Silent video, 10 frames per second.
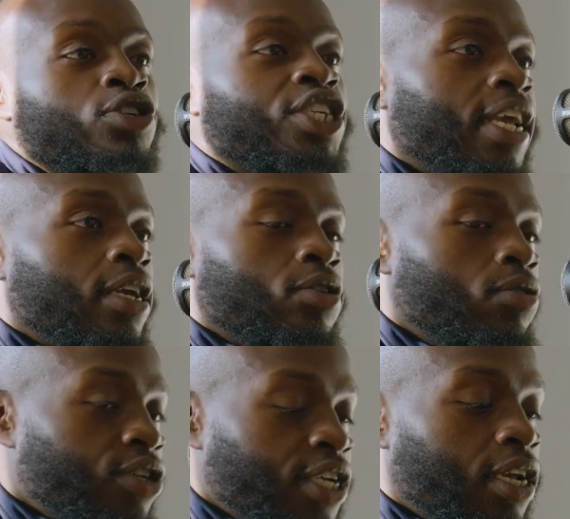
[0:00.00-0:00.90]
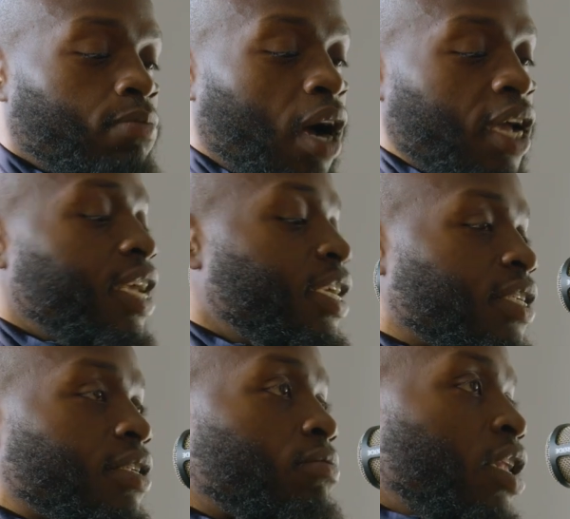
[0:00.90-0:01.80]
shade, but it
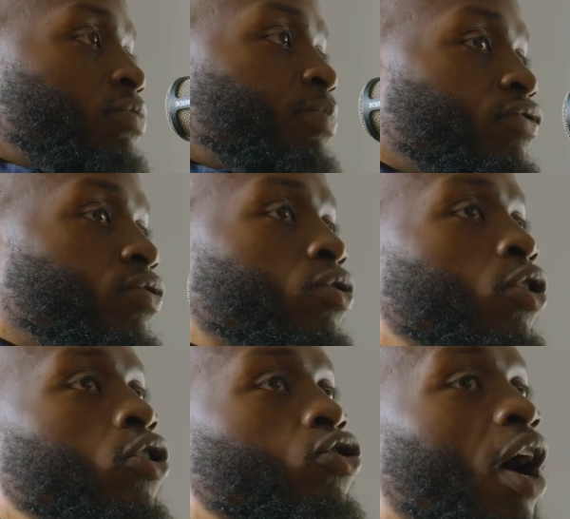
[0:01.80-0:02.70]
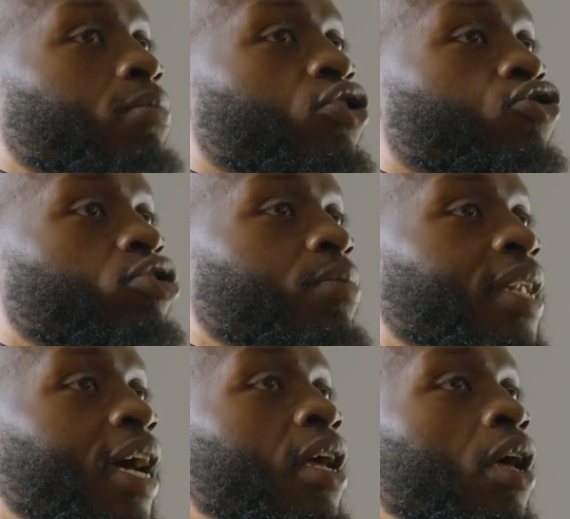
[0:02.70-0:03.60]
is. Let's be real. So I'm just screaming
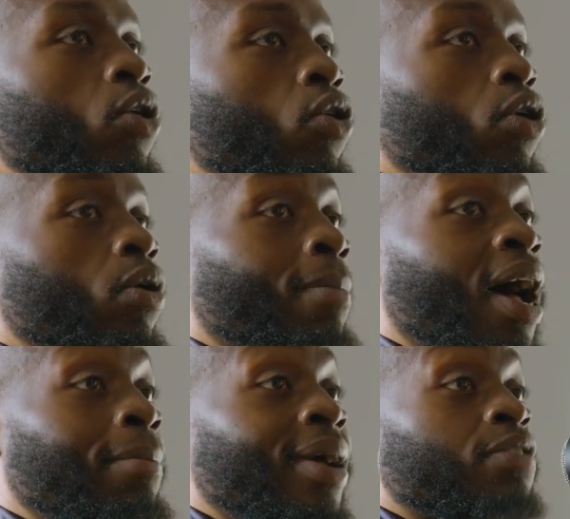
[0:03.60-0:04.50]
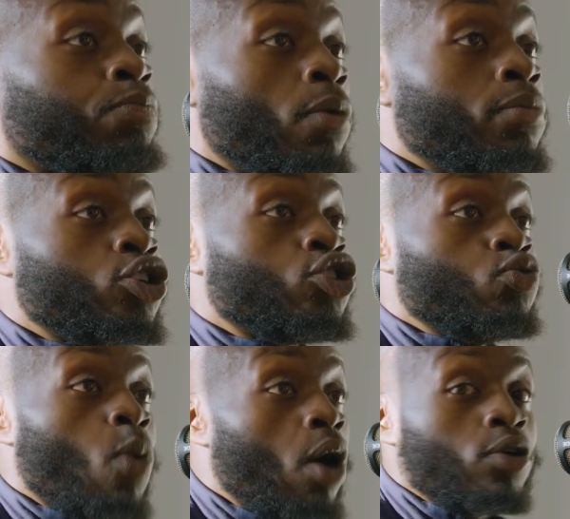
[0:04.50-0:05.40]
that, look, my man's promised you
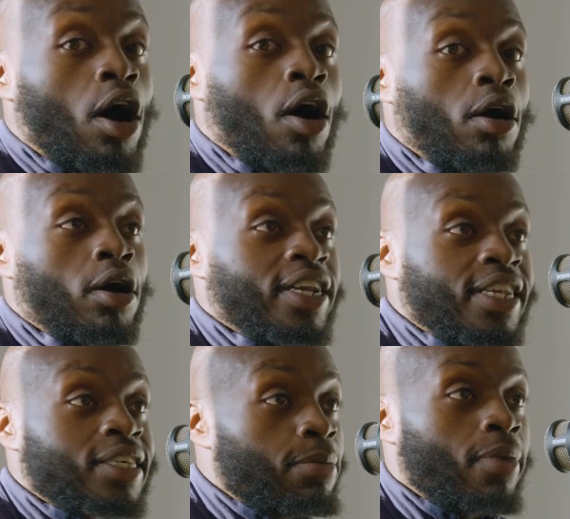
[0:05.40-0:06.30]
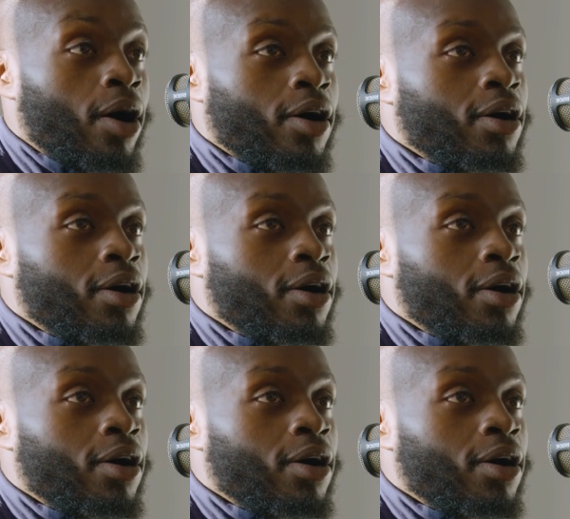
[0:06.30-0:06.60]
Wilder in December.